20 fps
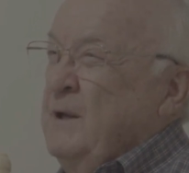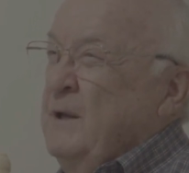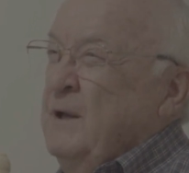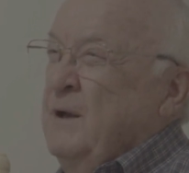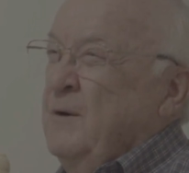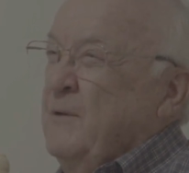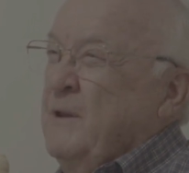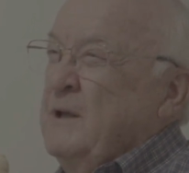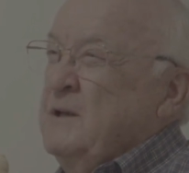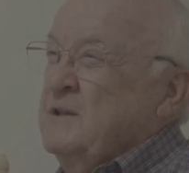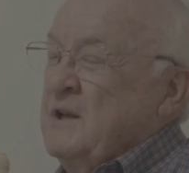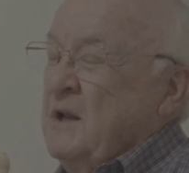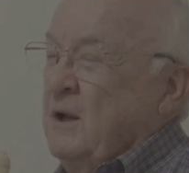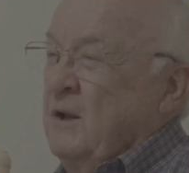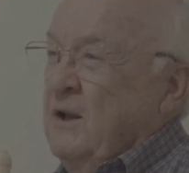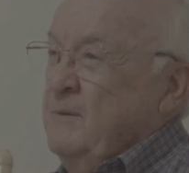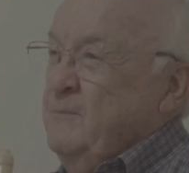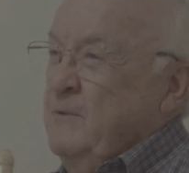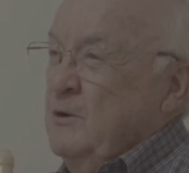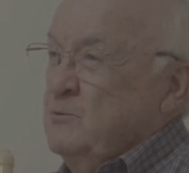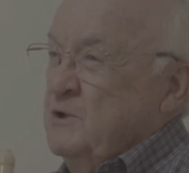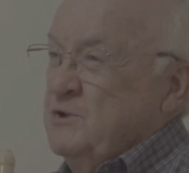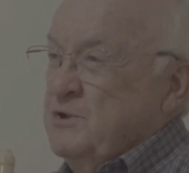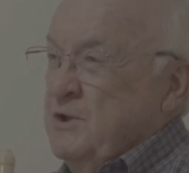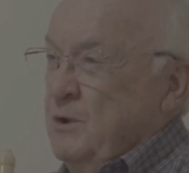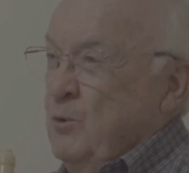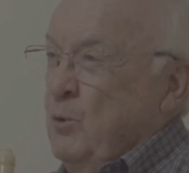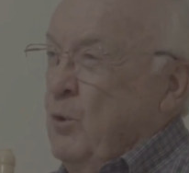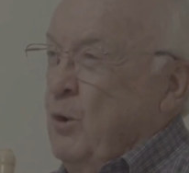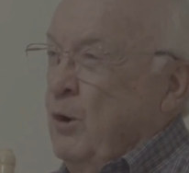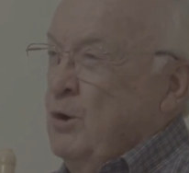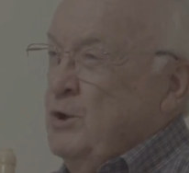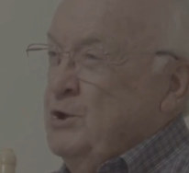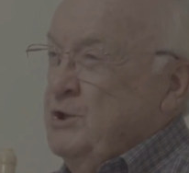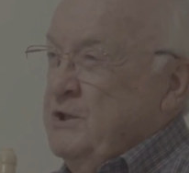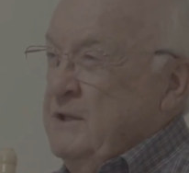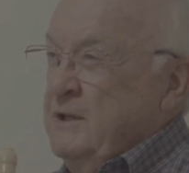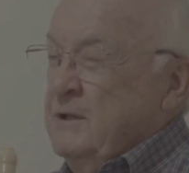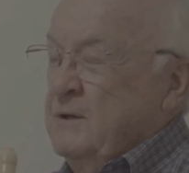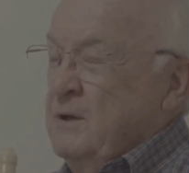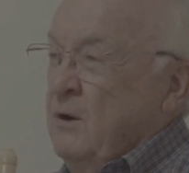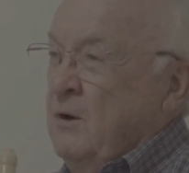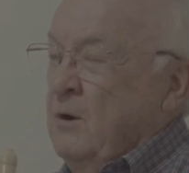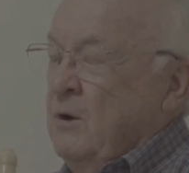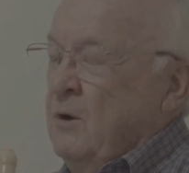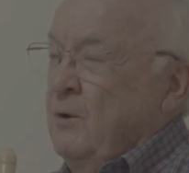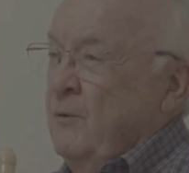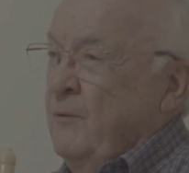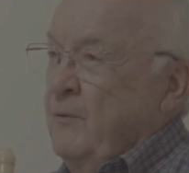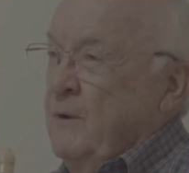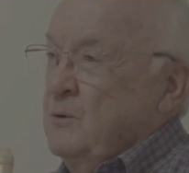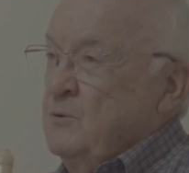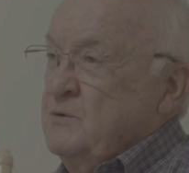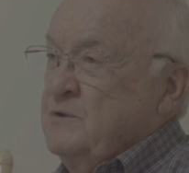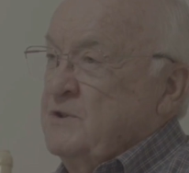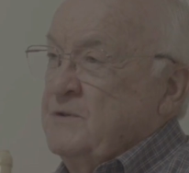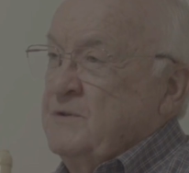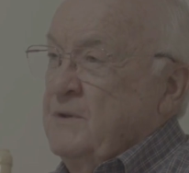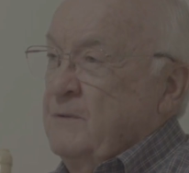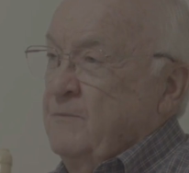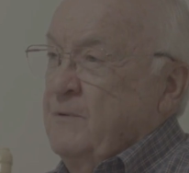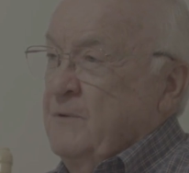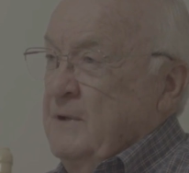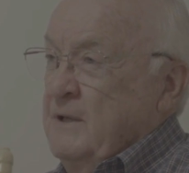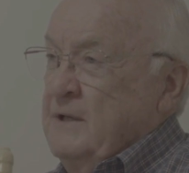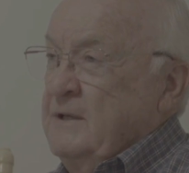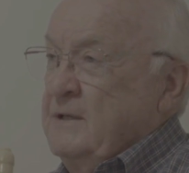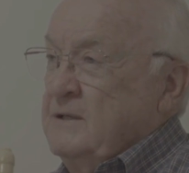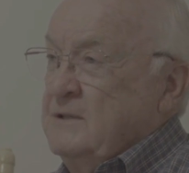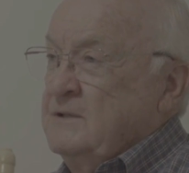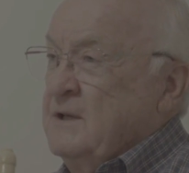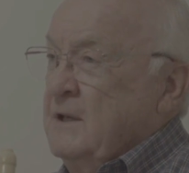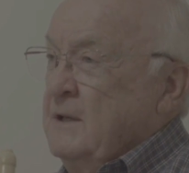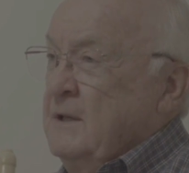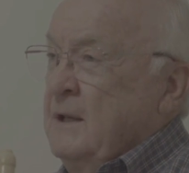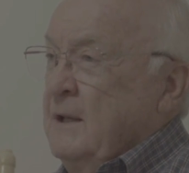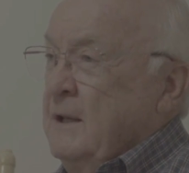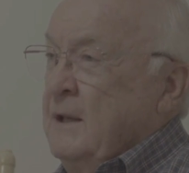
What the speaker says: you know, they claim there was an orgy and all those things.